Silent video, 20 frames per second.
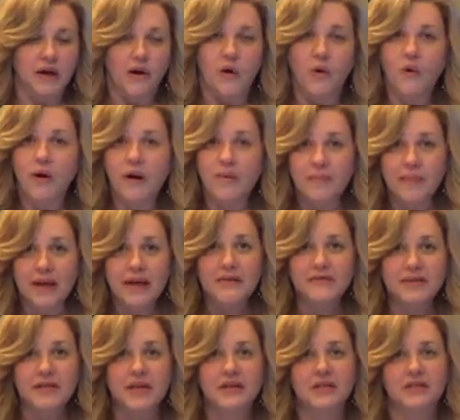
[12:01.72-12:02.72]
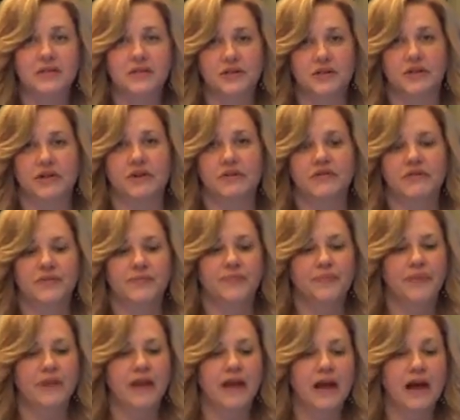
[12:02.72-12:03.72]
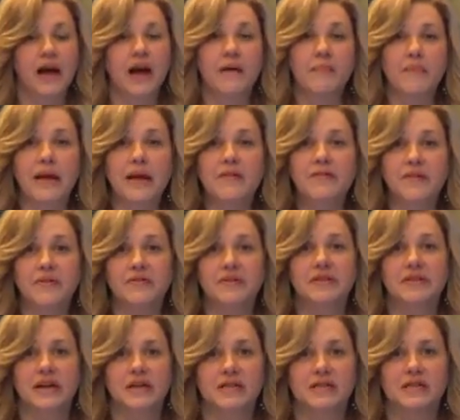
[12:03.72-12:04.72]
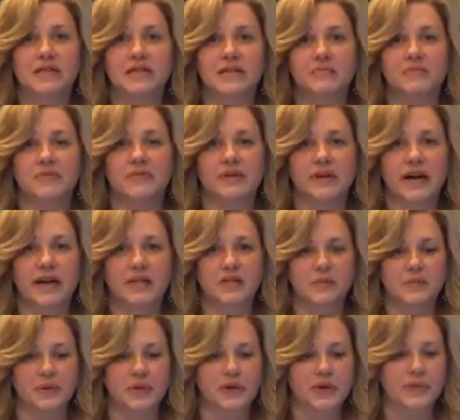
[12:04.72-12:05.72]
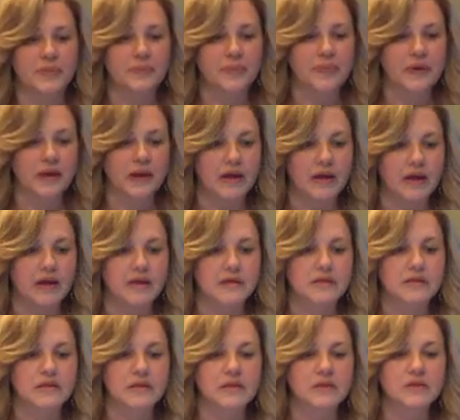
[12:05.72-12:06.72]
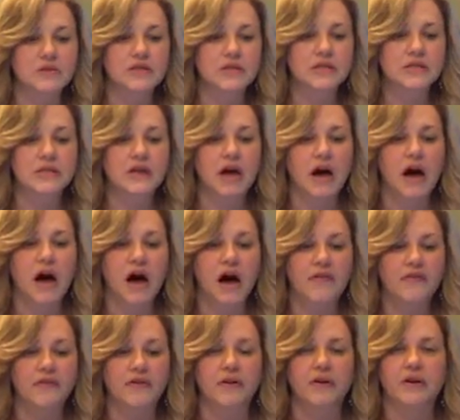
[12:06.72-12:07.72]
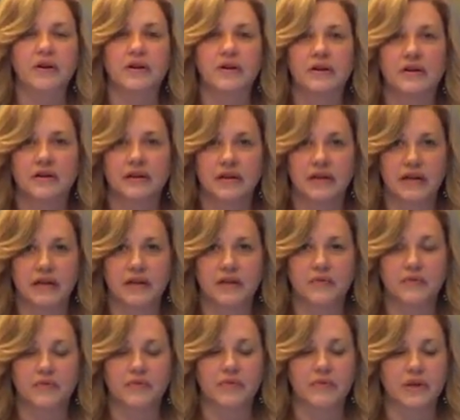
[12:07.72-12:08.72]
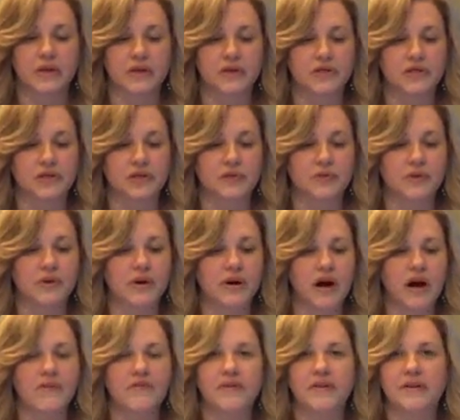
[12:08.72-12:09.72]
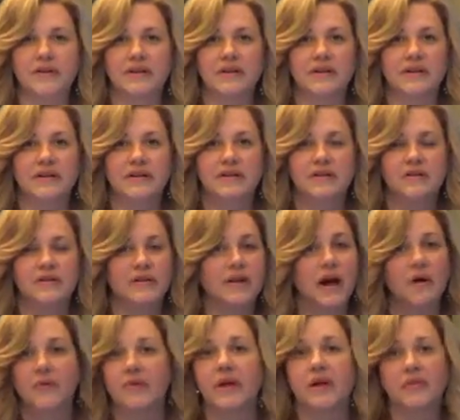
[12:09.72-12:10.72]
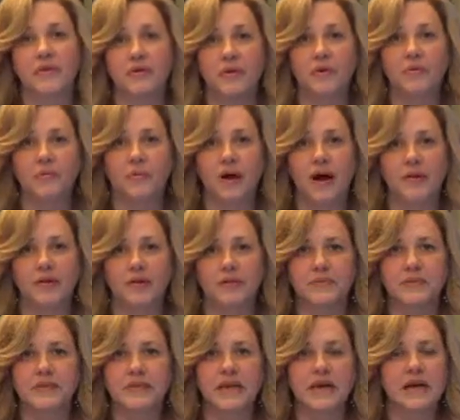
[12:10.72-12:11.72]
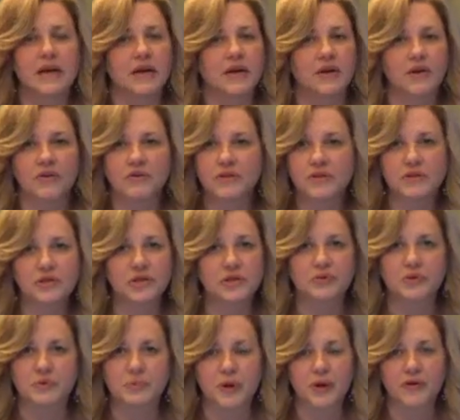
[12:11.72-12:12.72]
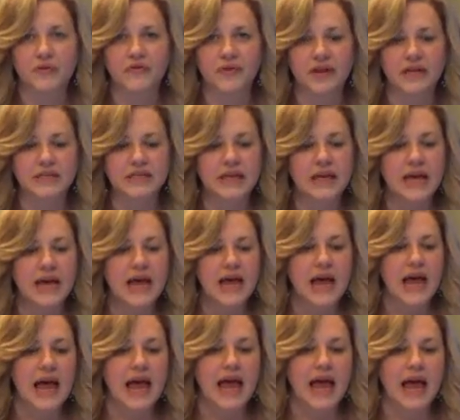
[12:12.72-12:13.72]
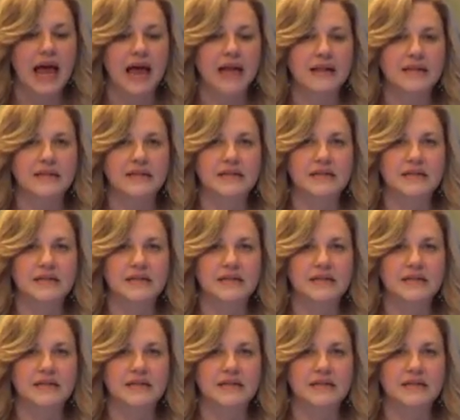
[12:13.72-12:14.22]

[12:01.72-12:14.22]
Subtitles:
Or I may have touched a nerve, I may have even touched the tip of an iceberg. Solutions offered in the literature were often not without their own problems. No solution was perfect, and